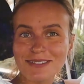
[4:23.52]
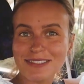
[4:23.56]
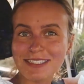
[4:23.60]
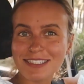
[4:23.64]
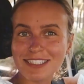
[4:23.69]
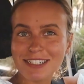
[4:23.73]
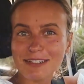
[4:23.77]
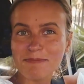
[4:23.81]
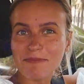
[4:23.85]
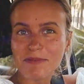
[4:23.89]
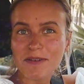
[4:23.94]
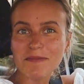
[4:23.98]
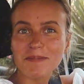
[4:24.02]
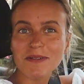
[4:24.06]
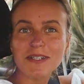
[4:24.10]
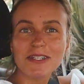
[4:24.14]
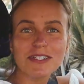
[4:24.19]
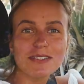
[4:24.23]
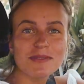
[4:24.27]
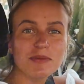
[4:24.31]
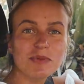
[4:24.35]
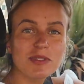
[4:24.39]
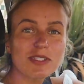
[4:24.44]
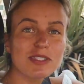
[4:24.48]
it was cheaper
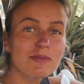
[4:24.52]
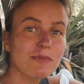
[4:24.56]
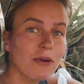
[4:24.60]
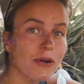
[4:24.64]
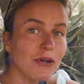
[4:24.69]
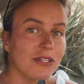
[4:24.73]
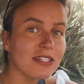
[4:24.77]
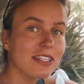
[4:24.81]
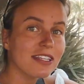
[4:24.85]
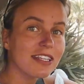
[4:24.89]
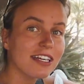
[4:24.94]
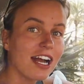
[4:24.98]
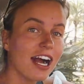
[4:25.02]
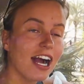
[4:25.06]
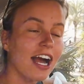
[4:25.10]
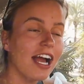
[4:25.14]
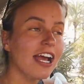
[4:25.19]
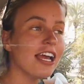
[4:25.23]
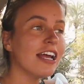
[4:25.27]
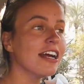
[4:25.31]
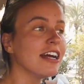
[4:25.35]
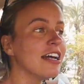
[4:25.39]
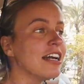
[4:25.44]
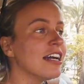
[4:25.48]
because we spoke to the
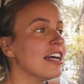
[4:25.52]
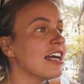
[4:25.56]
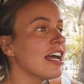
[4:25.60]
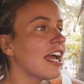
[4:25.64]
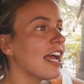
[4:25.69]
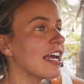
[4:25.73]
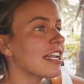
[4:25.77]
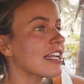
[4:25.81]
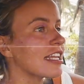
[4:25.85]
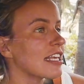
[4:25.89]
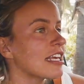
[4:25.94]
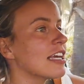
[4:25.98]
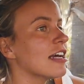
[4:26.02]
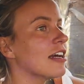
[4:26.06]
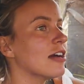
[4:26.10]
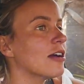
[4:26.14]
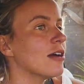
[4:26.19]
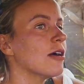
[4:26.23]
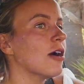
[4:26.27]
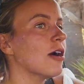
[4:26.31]
guy and he